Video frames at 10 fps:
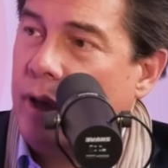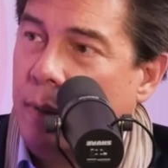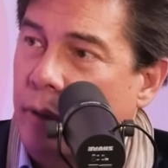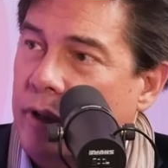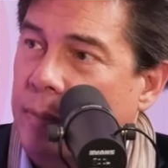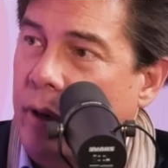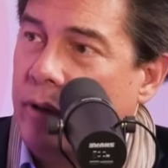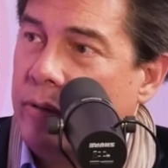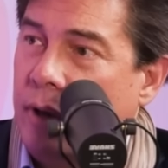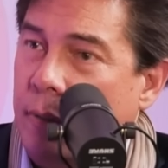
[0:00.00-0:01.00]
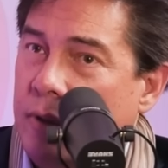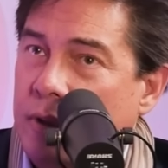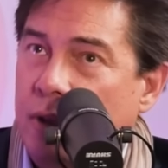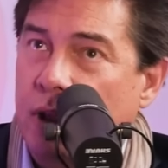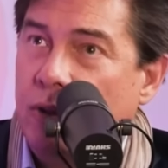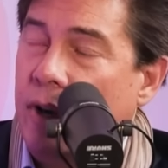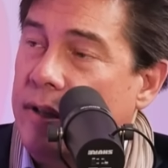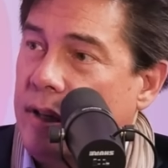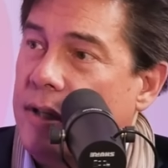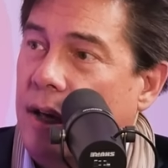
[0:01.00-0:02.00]
terrible experience that I was in
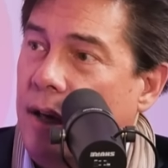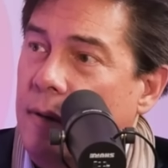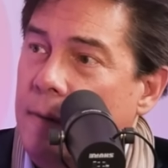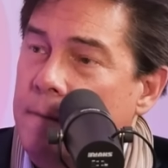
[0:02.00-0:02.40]
2016,